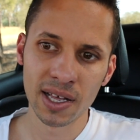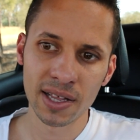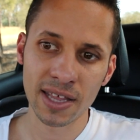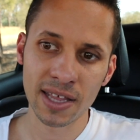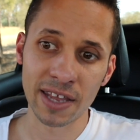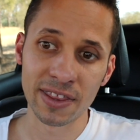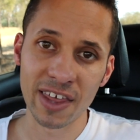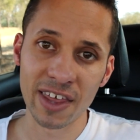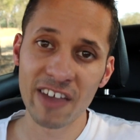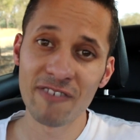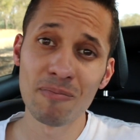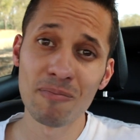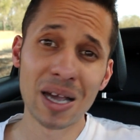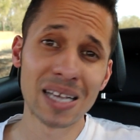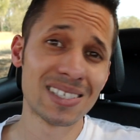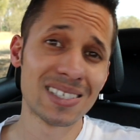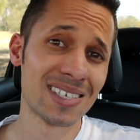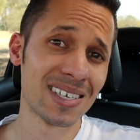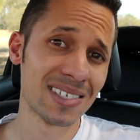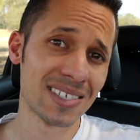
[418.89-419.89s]
that they've
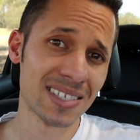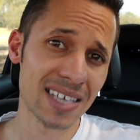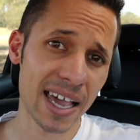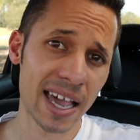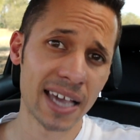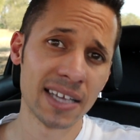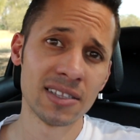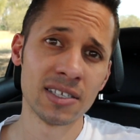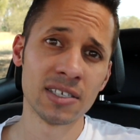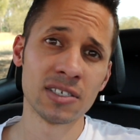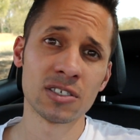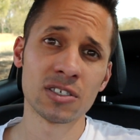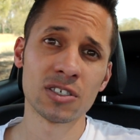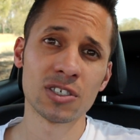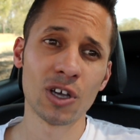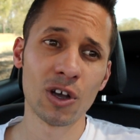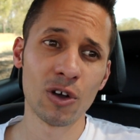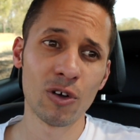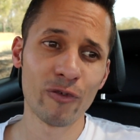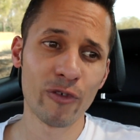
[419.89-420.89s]
made since the 80s.
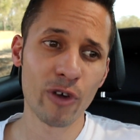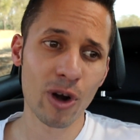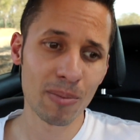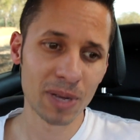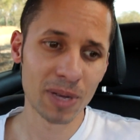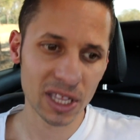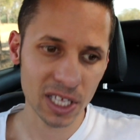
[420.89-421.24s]
So from a